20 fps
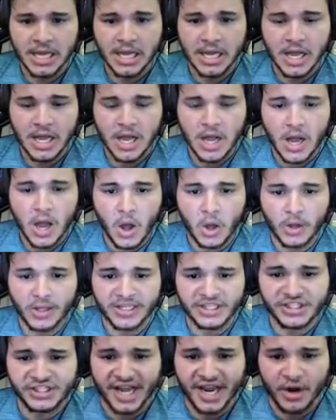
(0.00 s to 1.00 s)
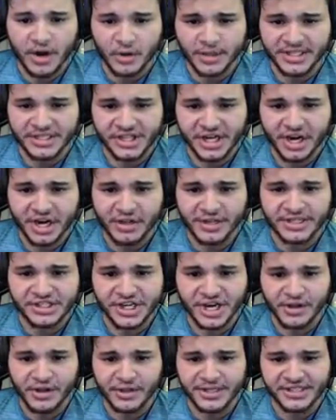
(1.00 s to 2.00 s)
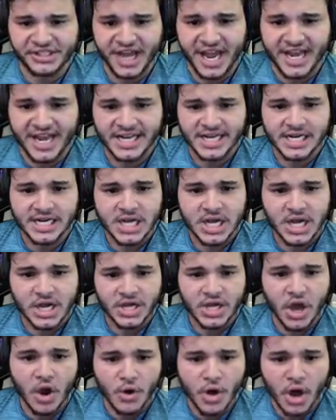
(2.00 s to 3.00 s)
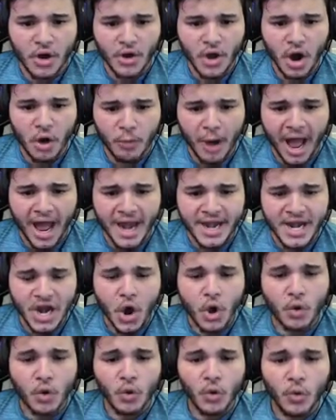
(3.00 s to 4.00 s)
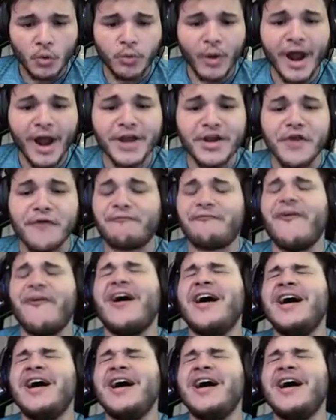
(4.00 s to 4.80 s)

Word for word: god. Holy shit. Holy shit. Holy shit. Holy shit. Go, go, go. Run. Run, you fuck.